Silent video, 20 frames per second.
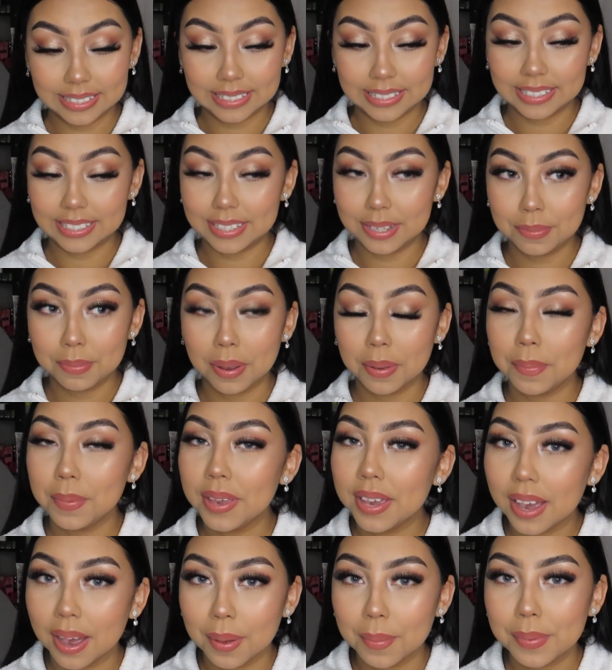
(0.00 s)
she might be
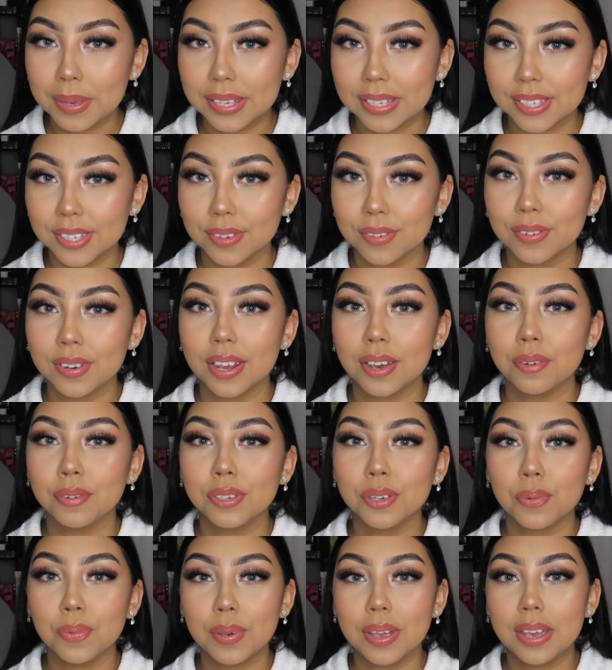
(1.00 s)
coming soon. It was
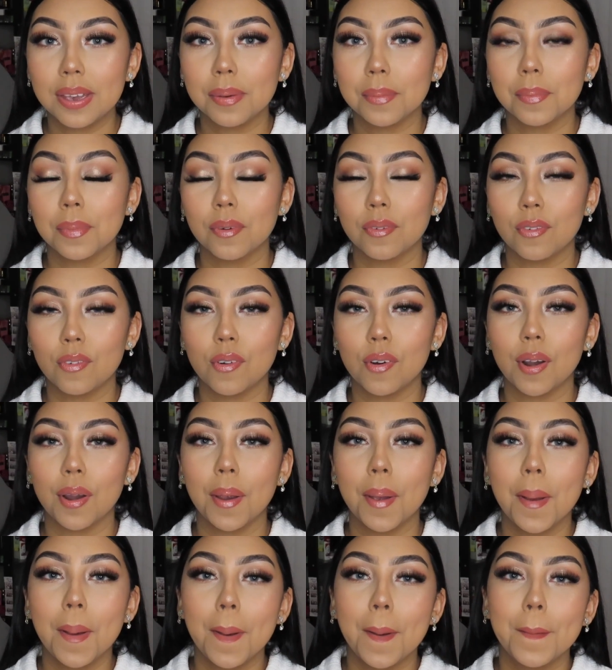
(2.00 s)
a week before
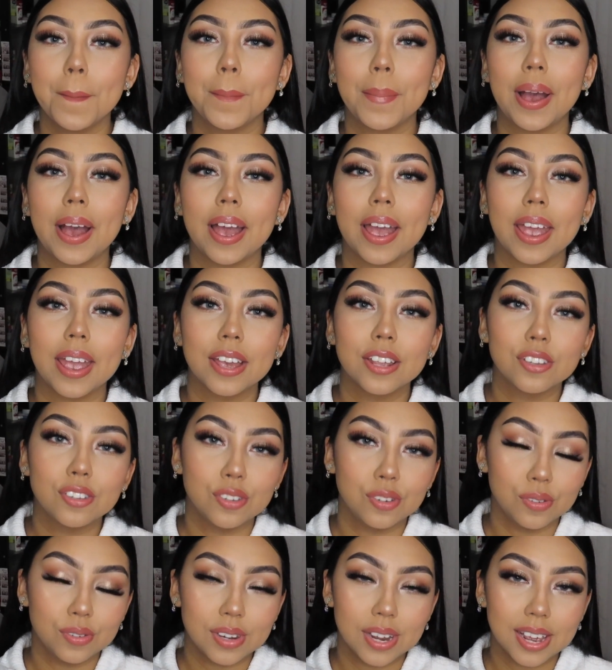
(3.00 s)
my
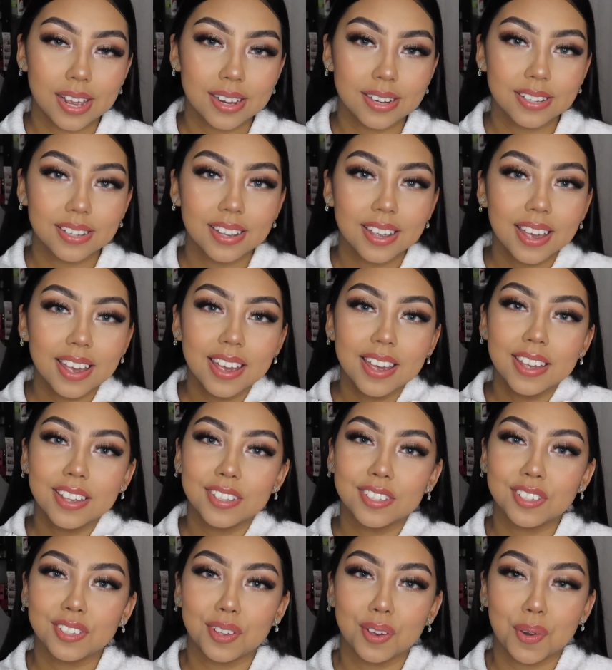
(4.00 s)
due date,
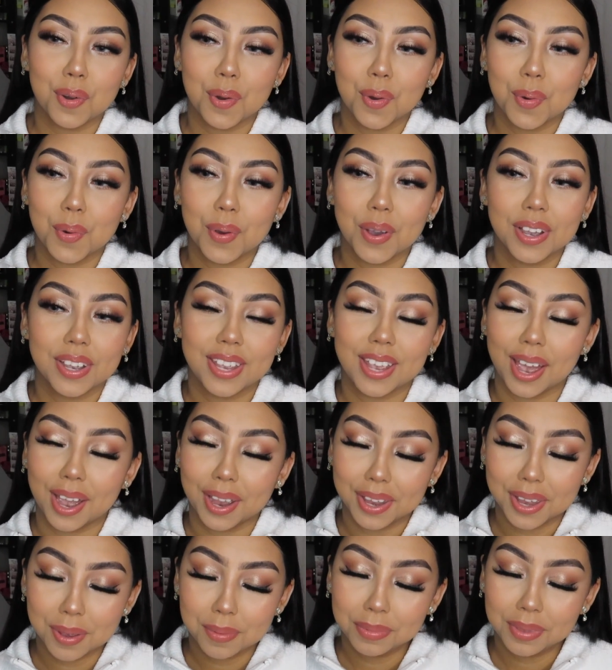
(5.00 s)
so yeah,
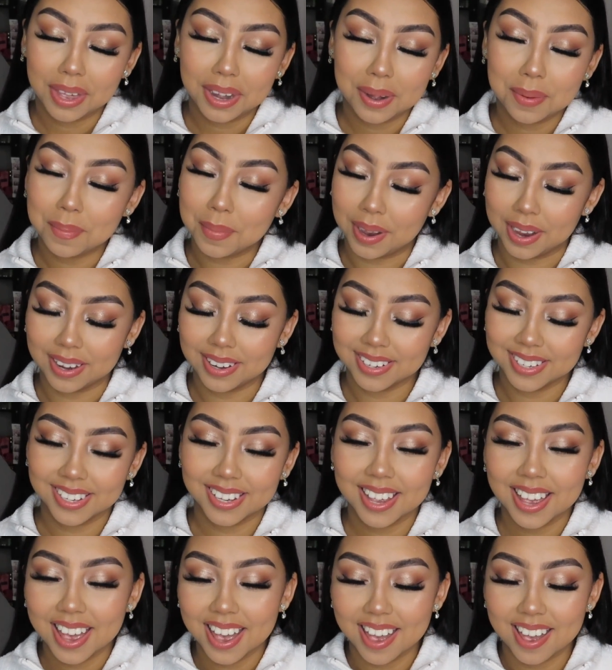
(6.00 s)
keep that in mind.
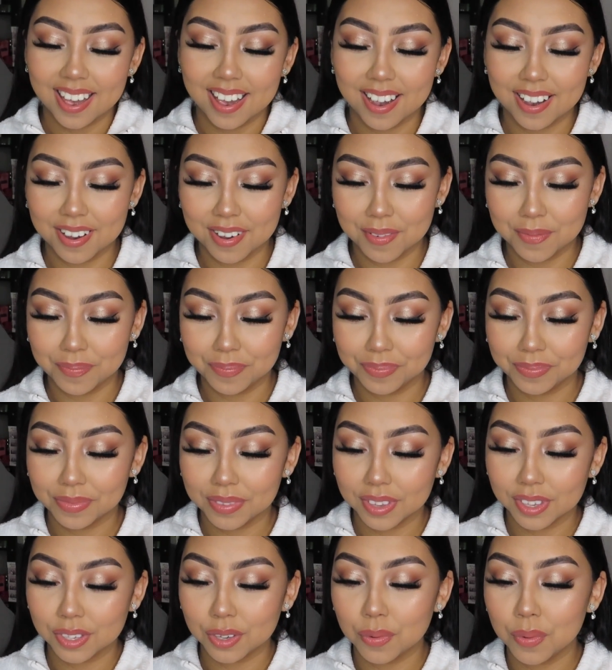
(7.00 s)

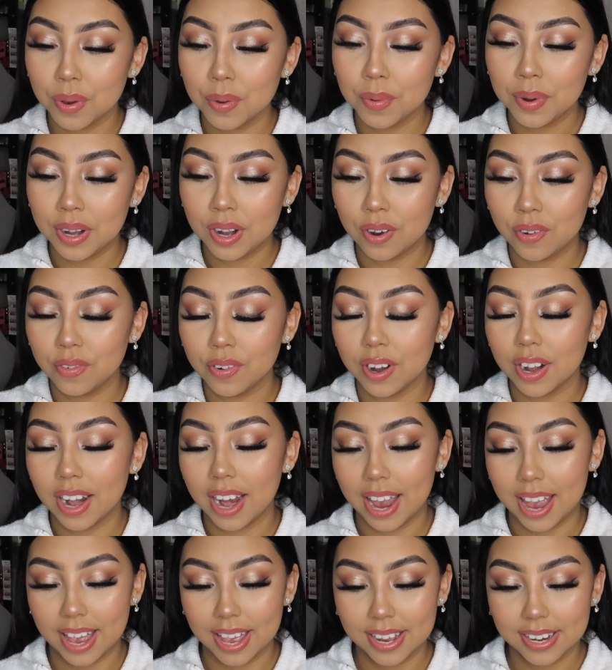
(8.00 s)
So we went over
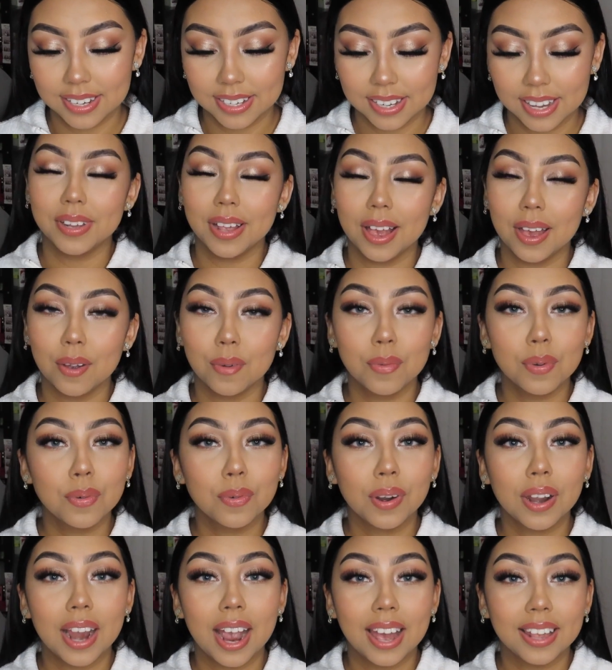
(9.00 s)
and we
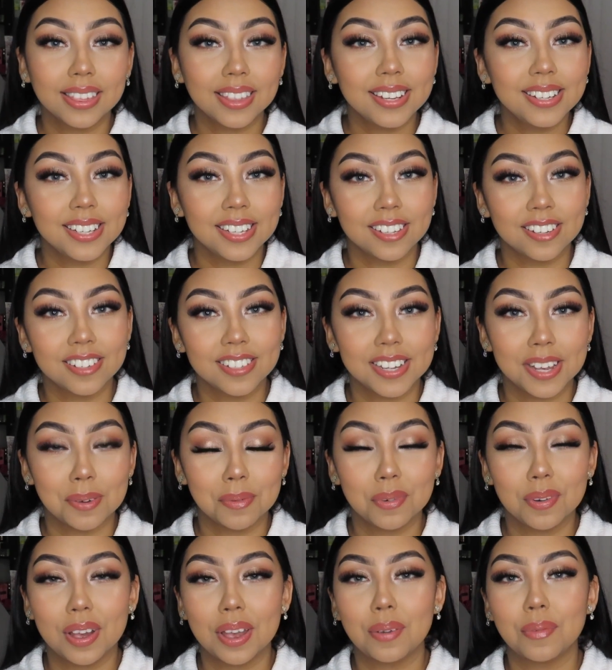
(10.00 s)
were at the dinner
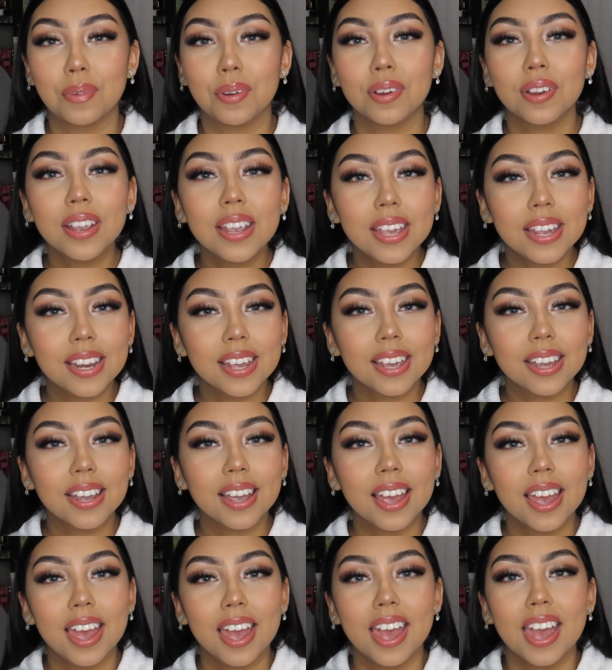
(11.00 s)
table and we were
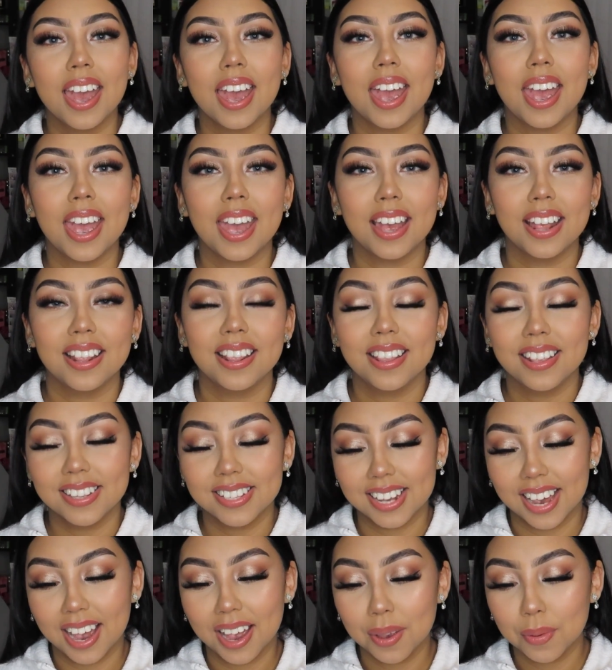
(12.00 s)
eating, and the
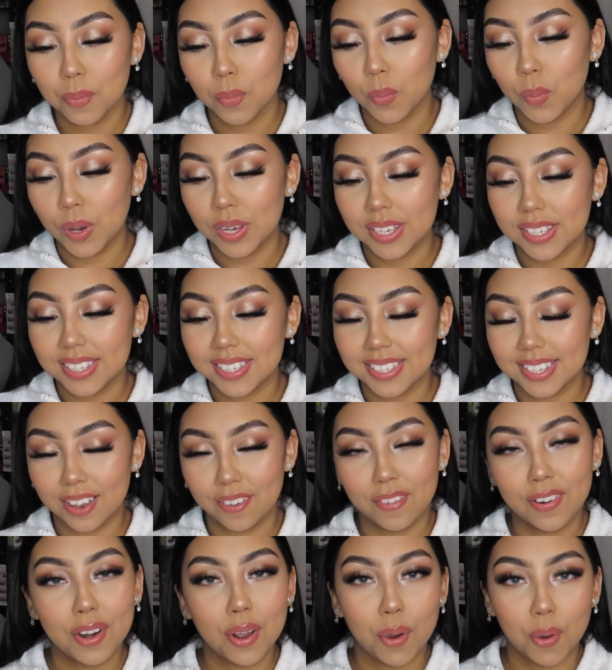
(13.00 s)
time was
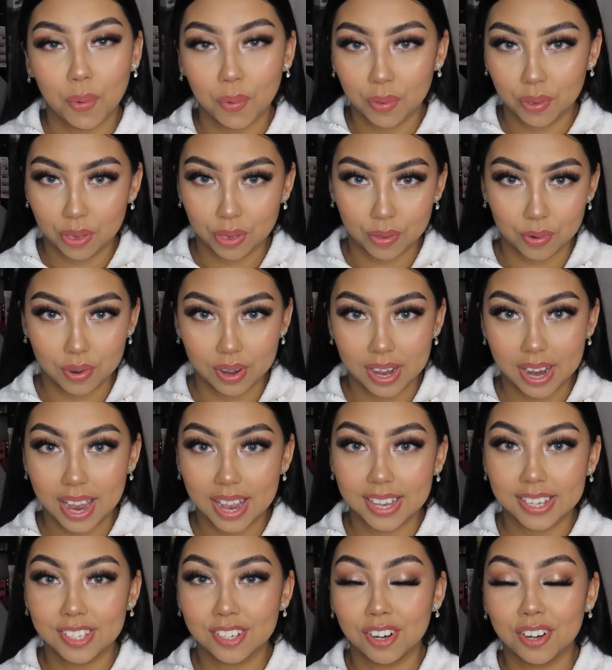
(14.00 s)
7:03.
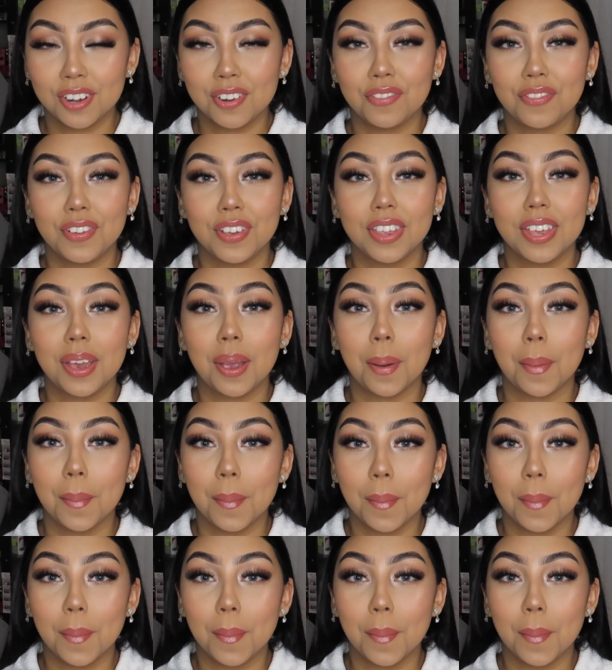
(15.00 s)
I started feeling